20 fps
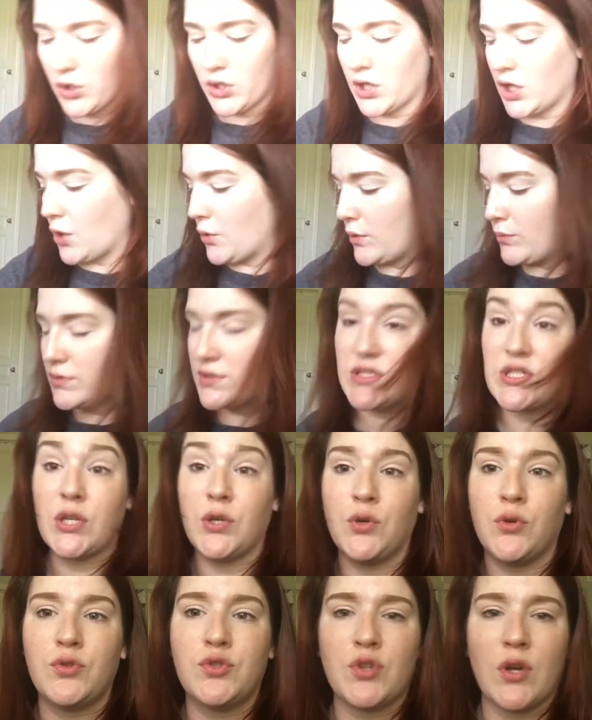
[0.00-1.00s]
gonna go in with
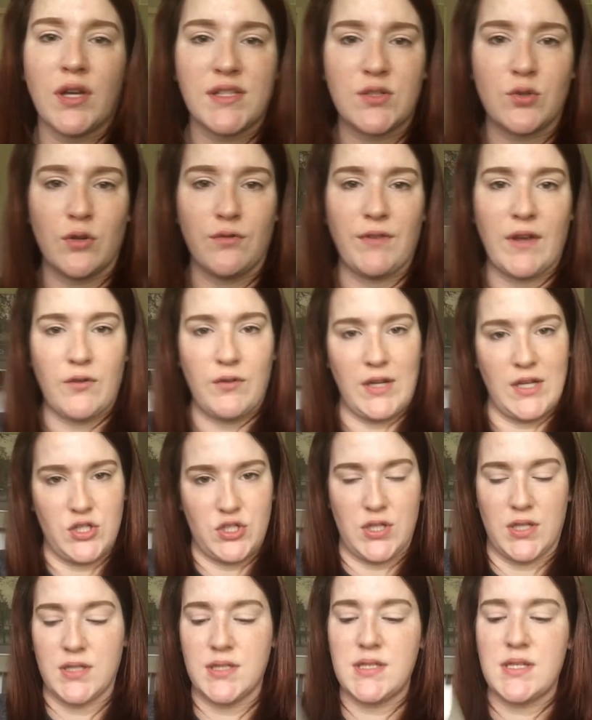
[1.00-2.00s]
2 drugstore
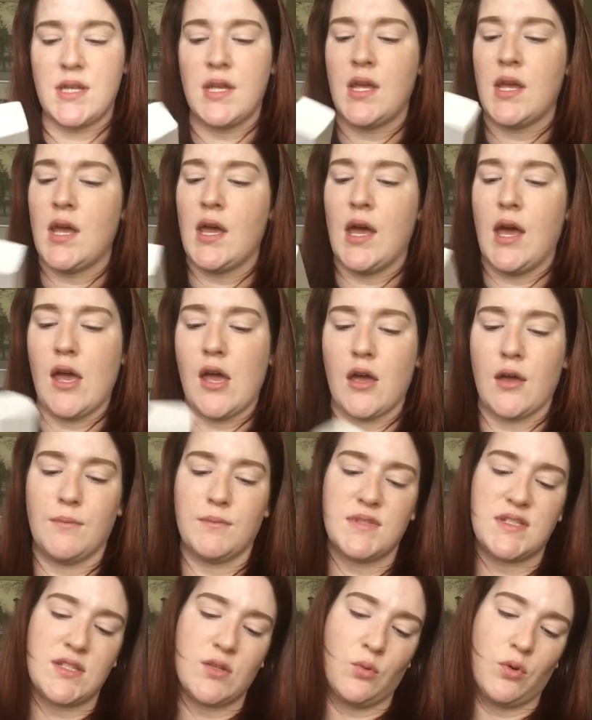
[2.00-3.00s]
foundations.
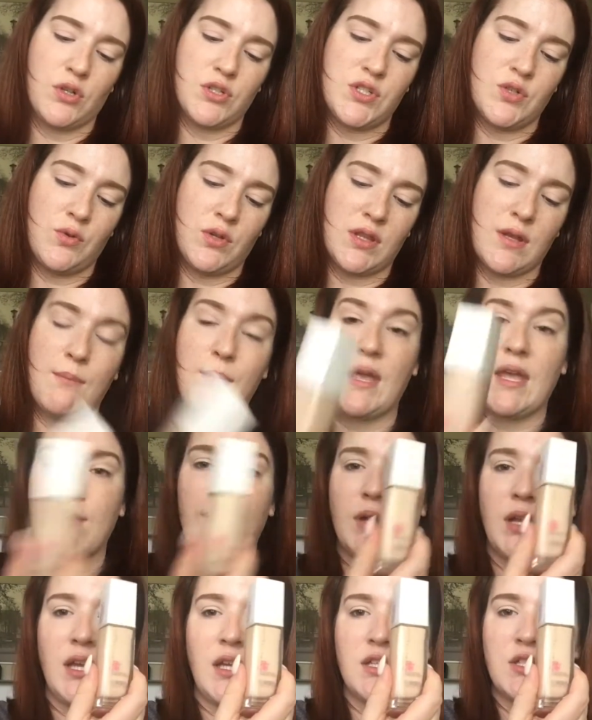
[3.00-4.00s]
So we're doing the
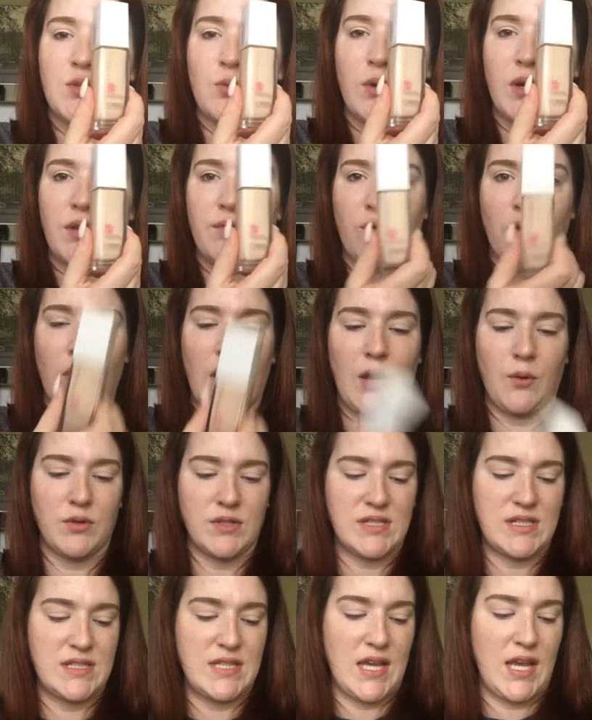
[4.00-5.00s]
Maybelline 24-Hour
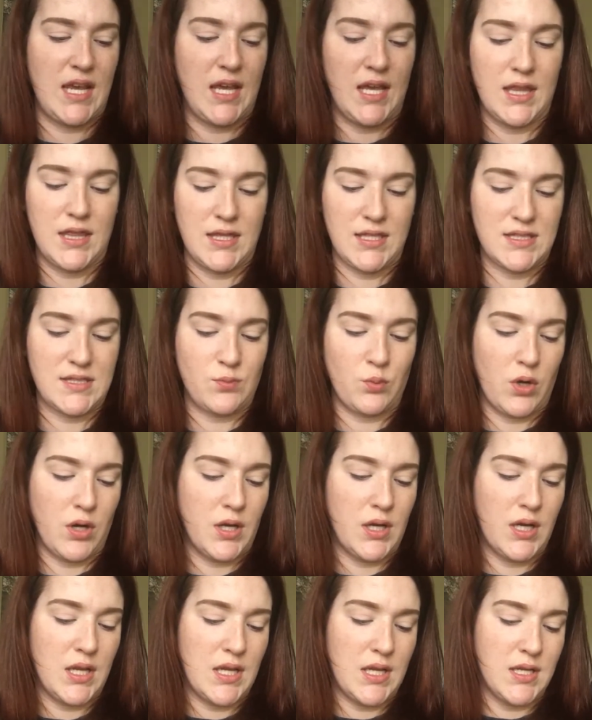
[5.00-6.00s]
Stay. This
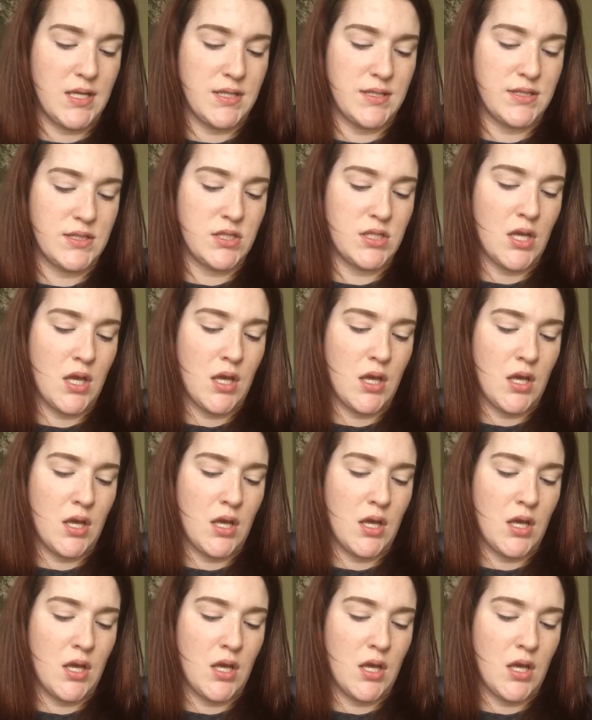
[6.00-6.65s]
one is,